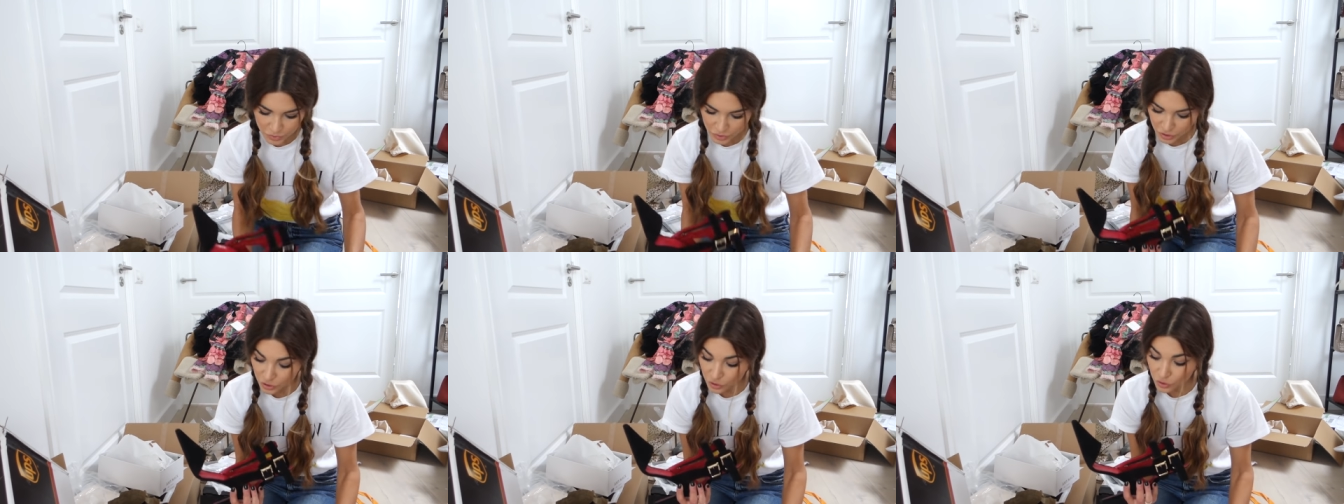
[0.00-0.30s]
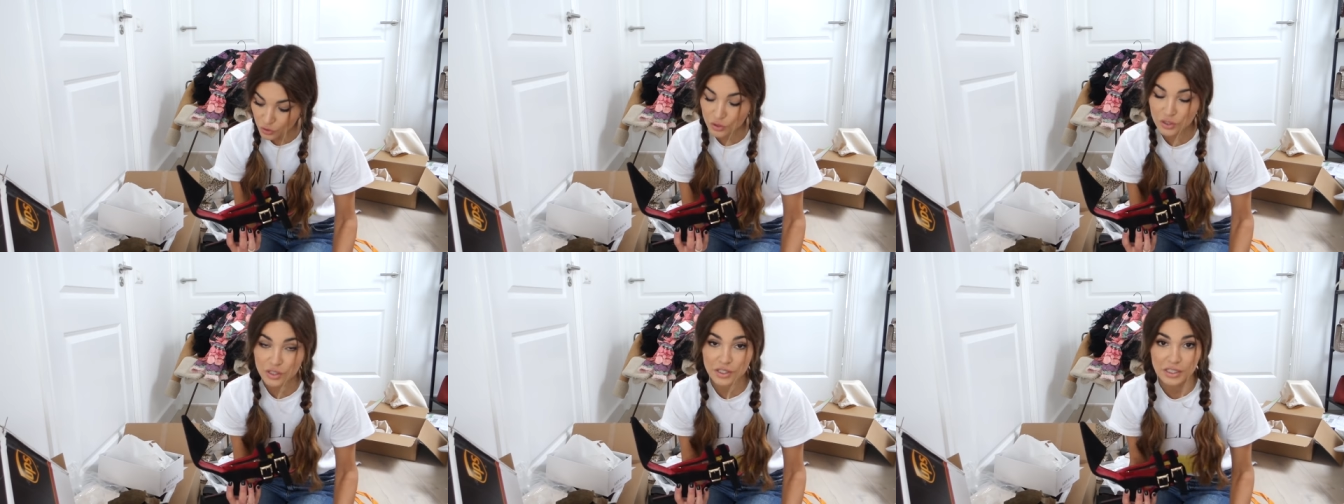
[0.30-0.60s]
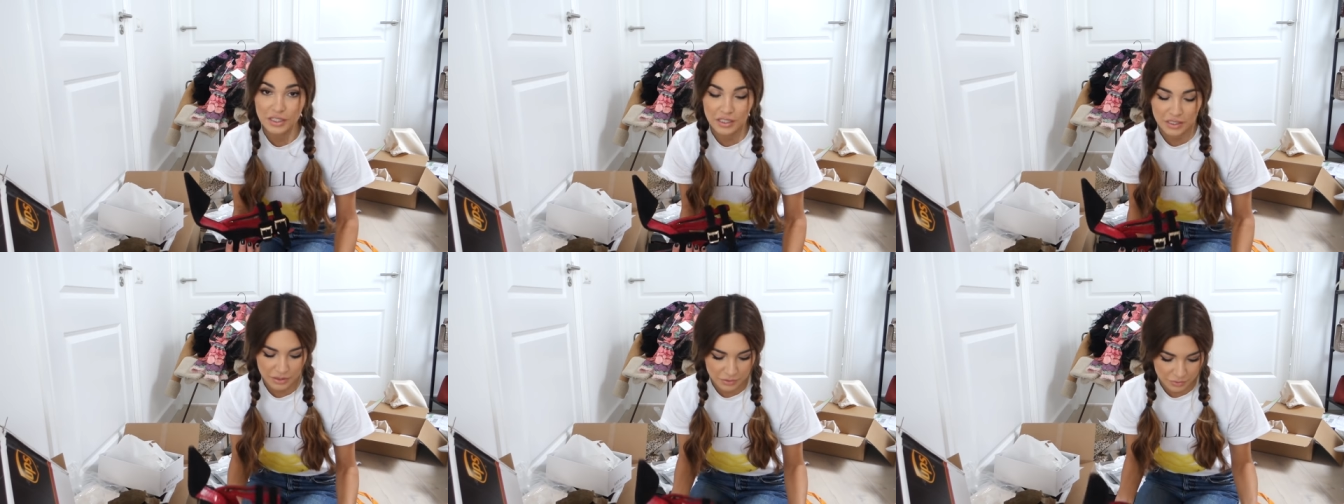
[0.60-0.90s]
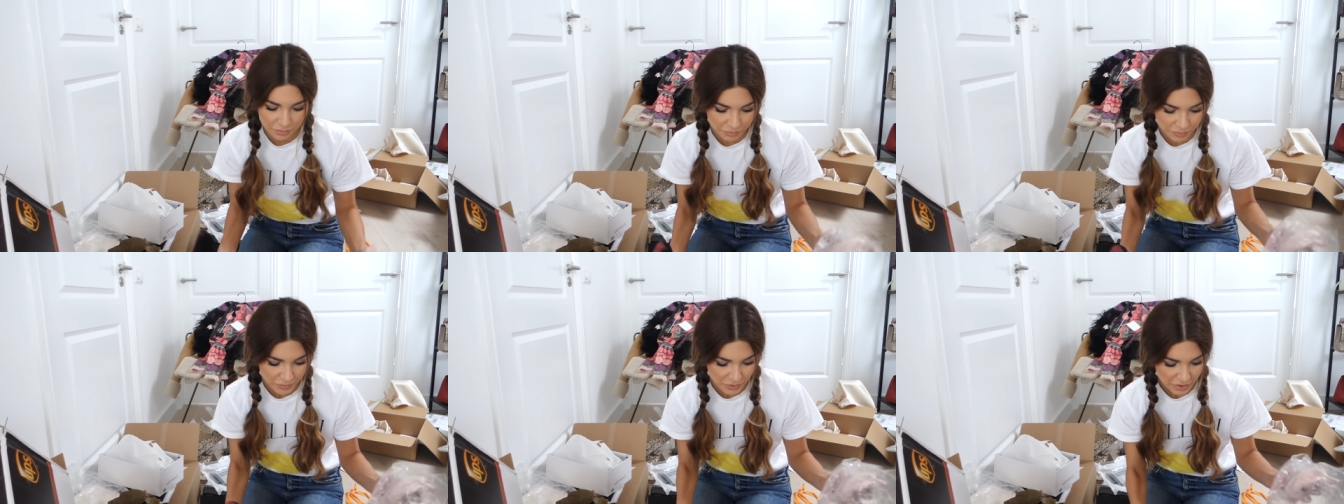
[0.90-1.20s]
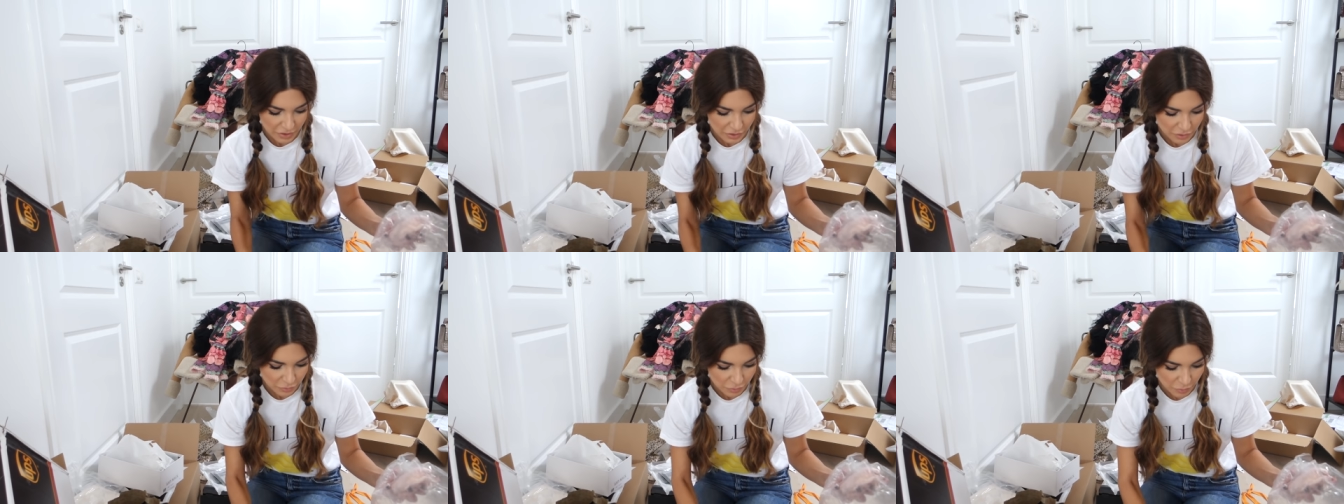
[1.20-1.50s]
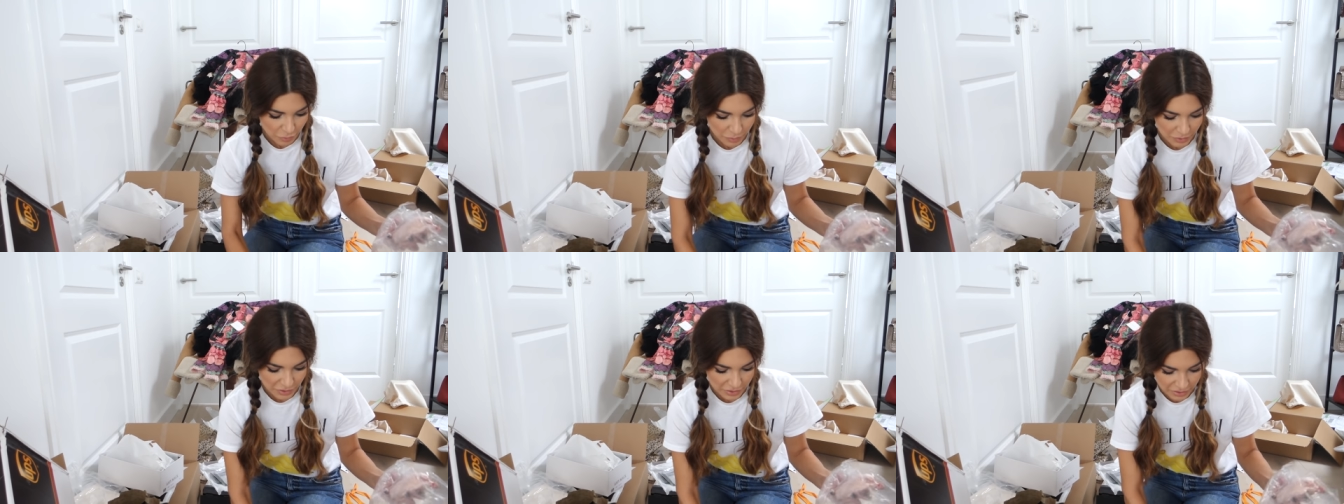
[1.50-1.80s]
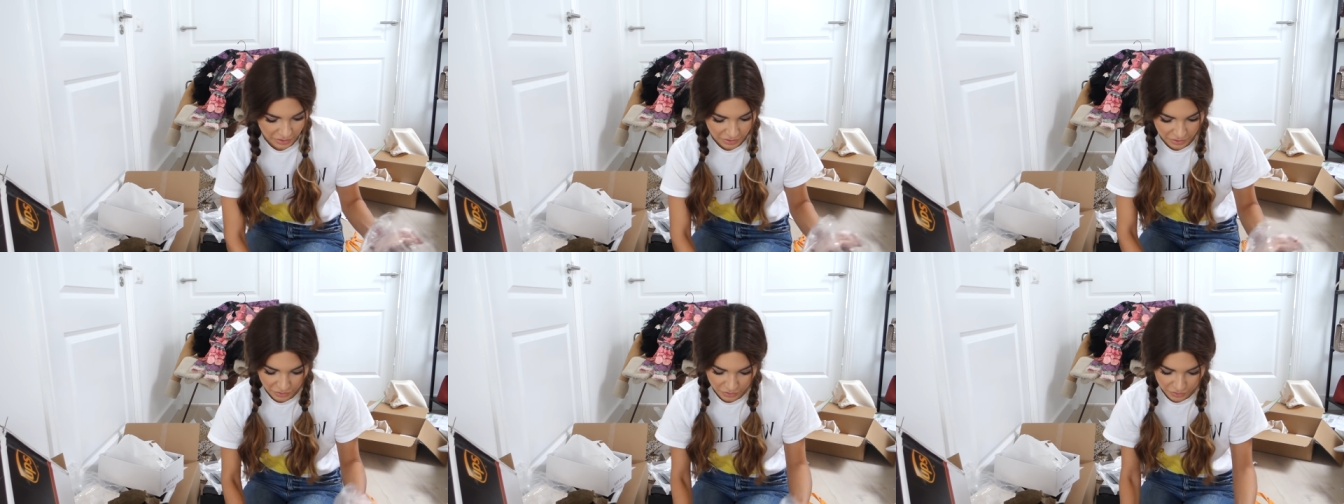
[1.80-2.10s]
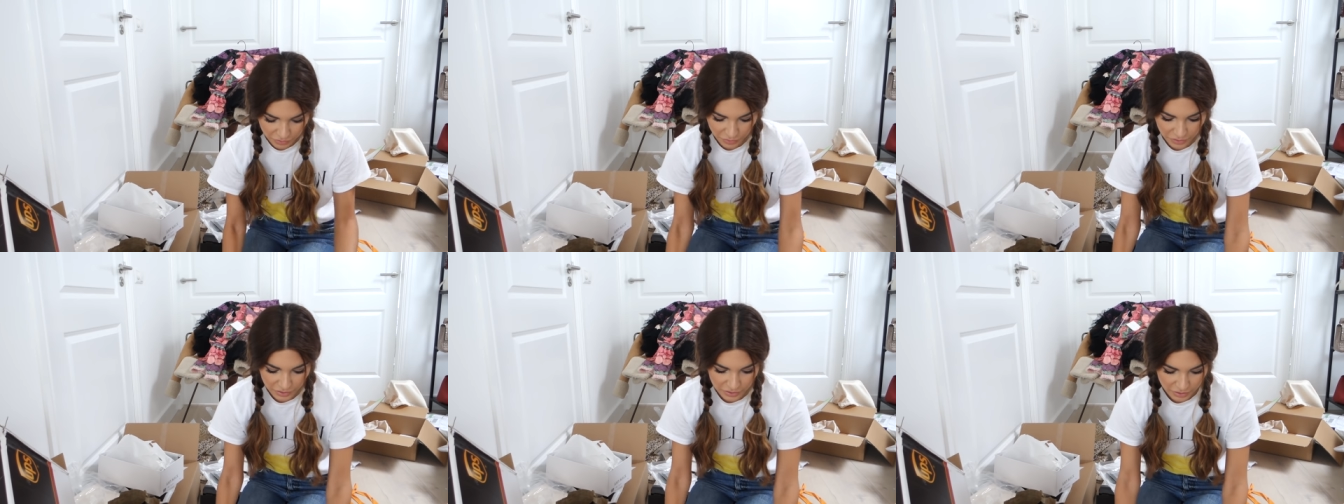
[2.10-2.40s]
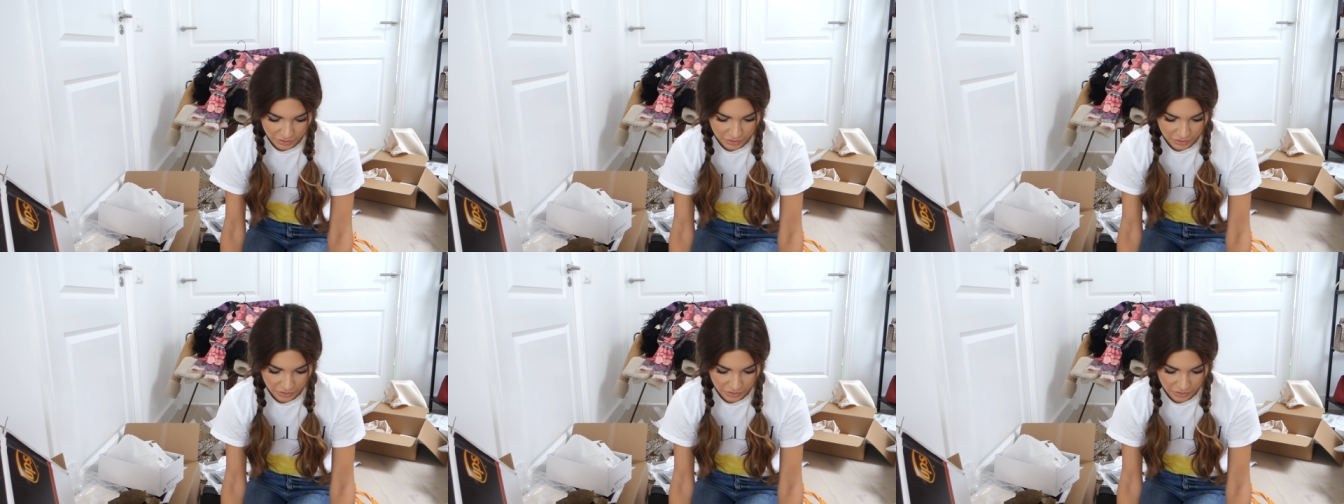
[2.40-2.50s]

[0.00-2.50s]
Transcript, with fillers: Paciotti. Probably Italian, right?